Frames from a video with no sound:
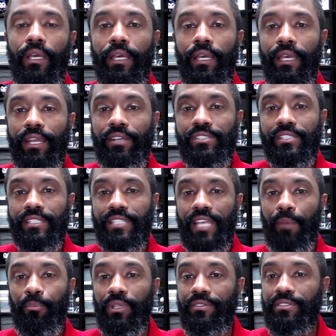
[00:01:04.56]
Here's an
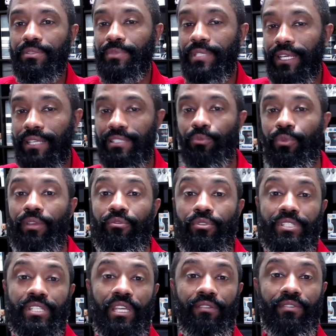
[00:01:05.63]
example of some tickets that we've
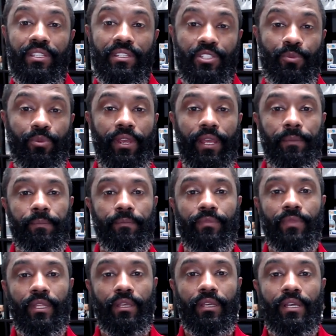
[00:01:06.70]
received in the spring.
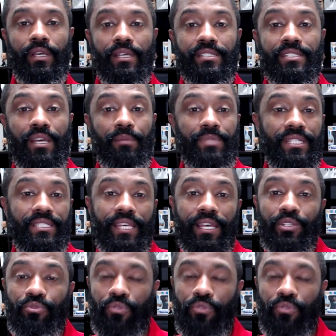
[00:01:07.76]
Some details were